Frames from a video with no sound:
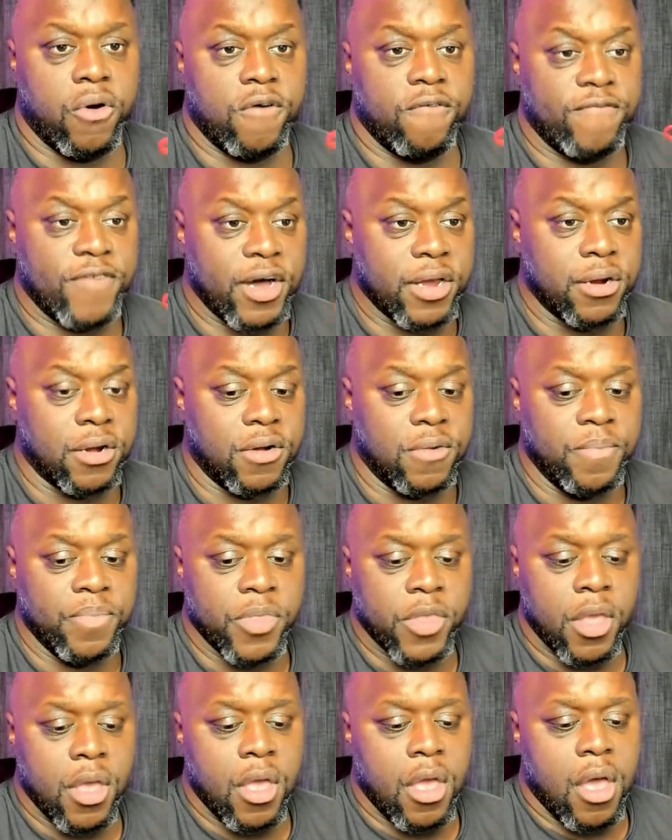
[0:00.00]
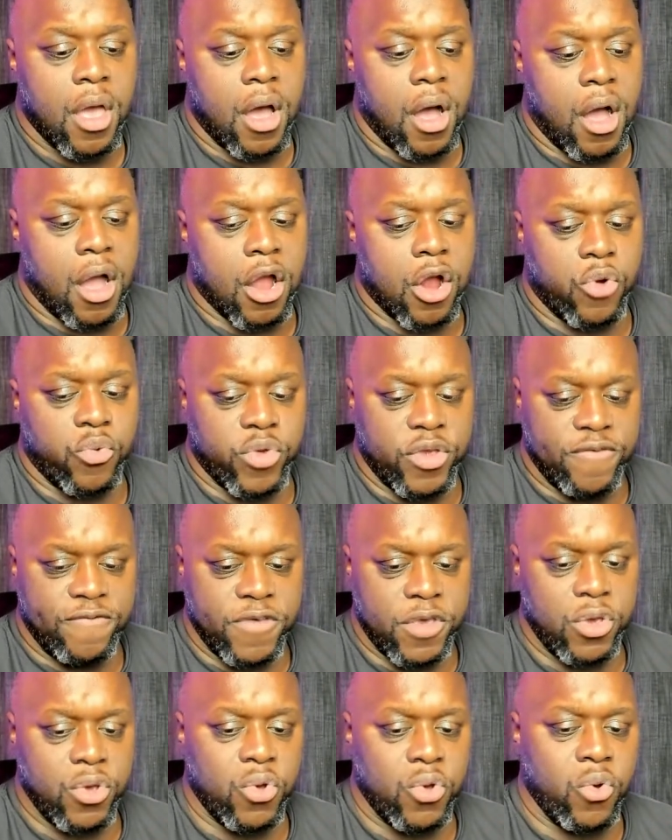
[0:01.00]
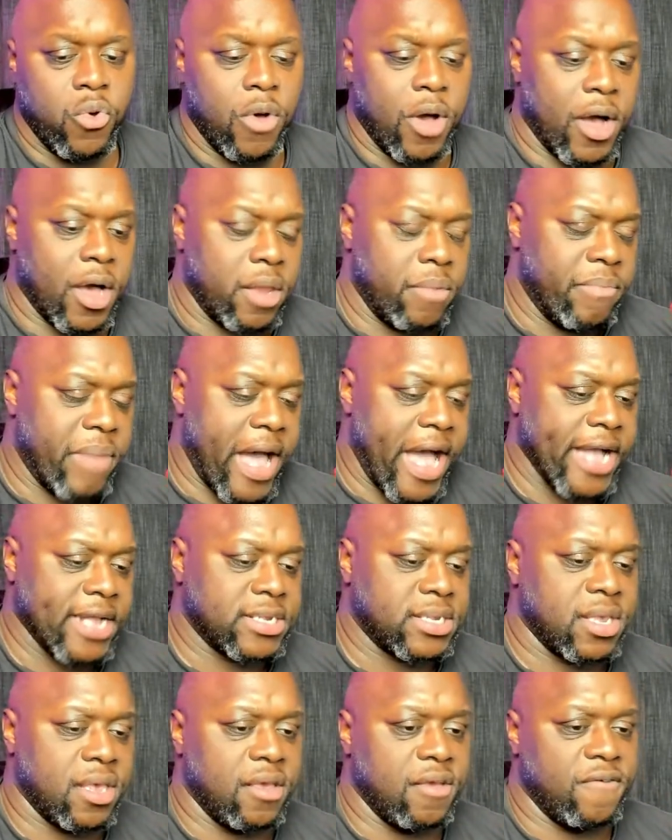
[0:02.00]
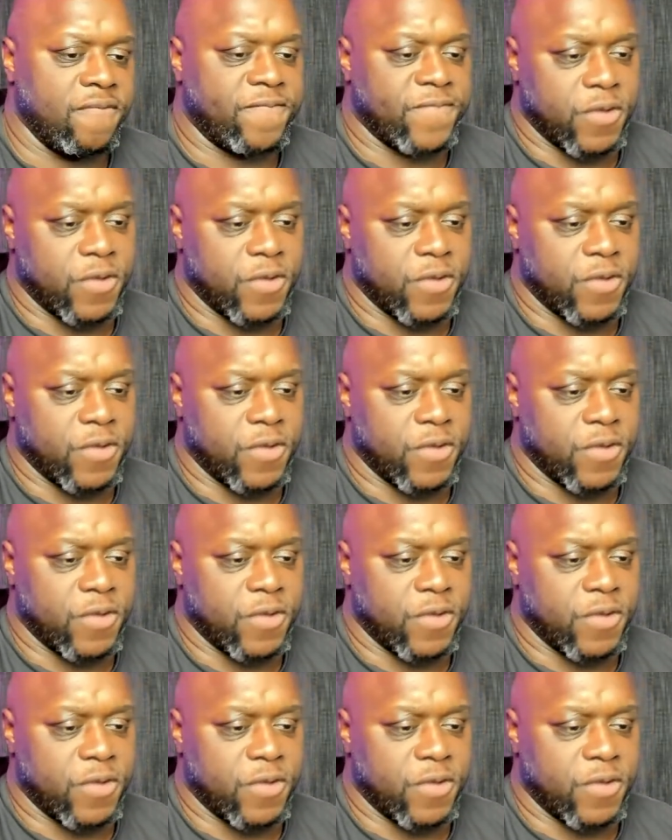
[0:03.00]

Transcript: or funnel are review, unboxing,